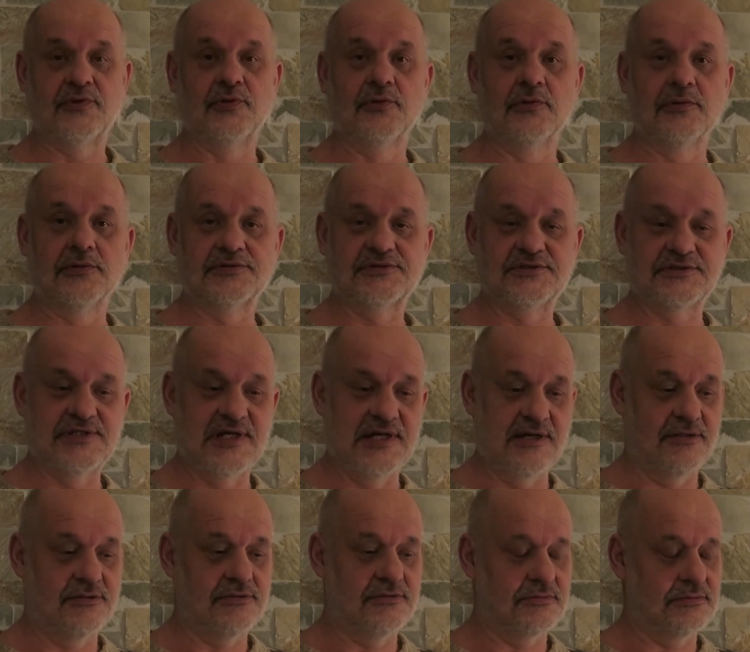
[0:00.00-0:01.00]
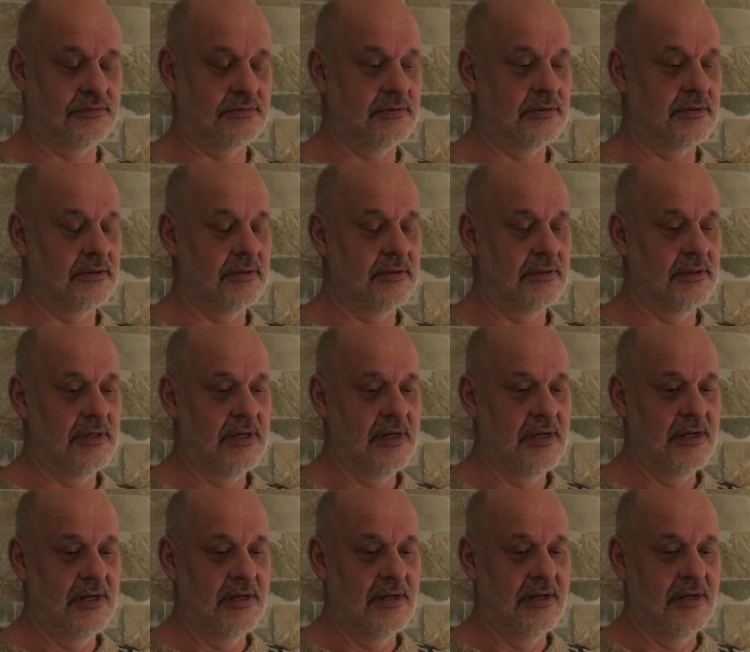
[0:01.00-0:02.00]
tools there,
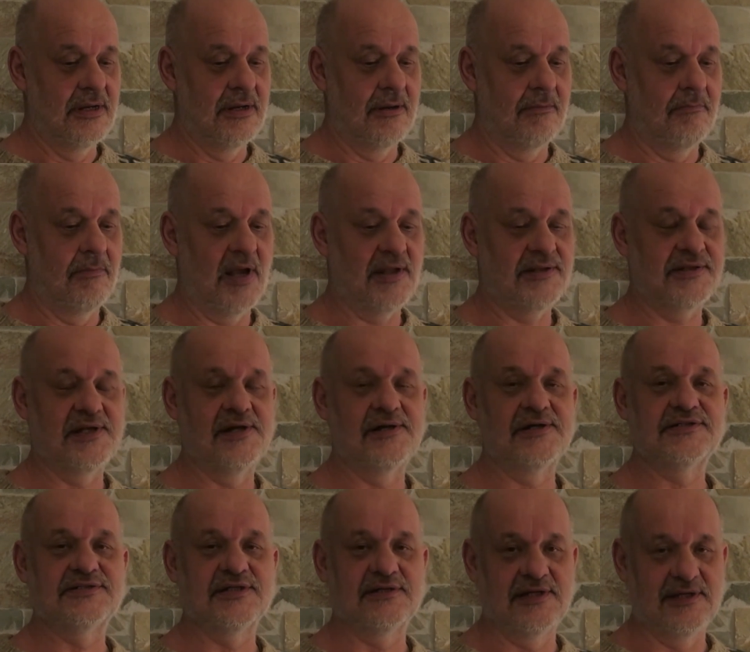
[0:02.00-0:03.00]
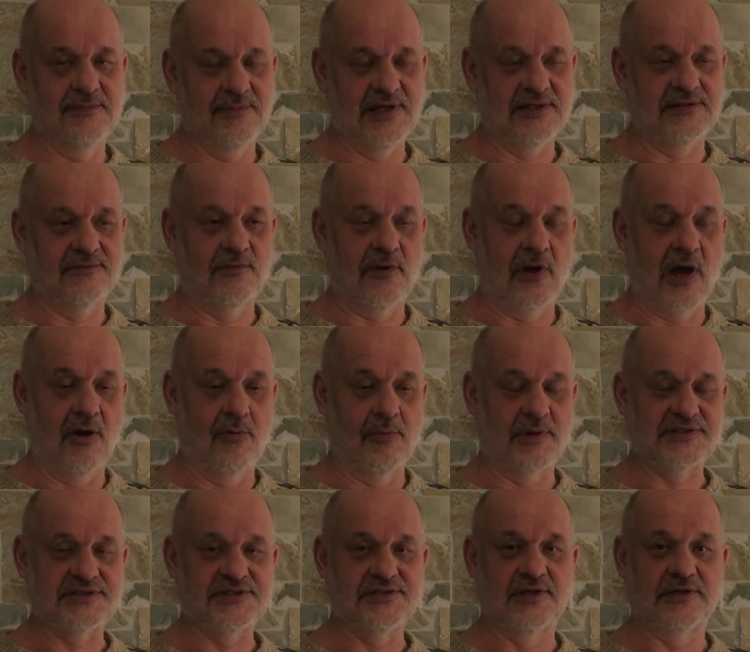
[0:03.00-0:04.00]
but there is a limit to how
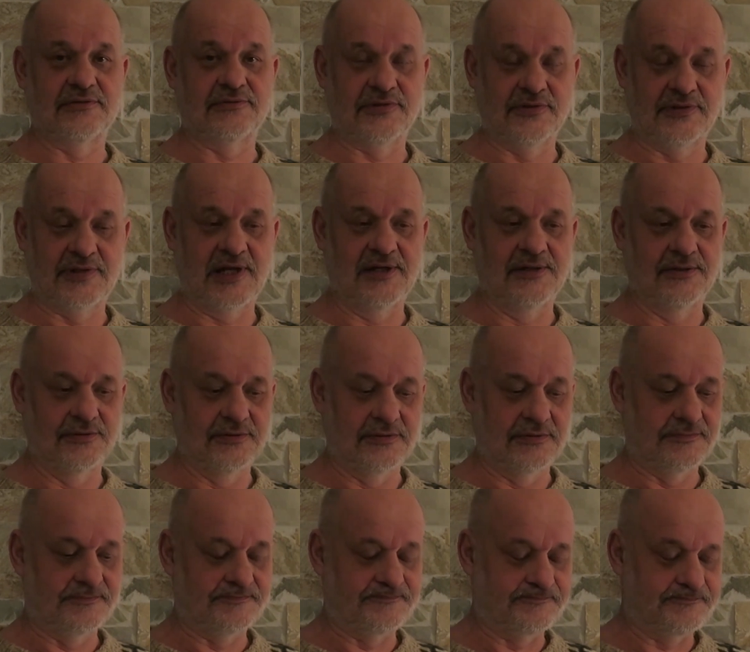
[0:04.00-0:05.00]
much you can do.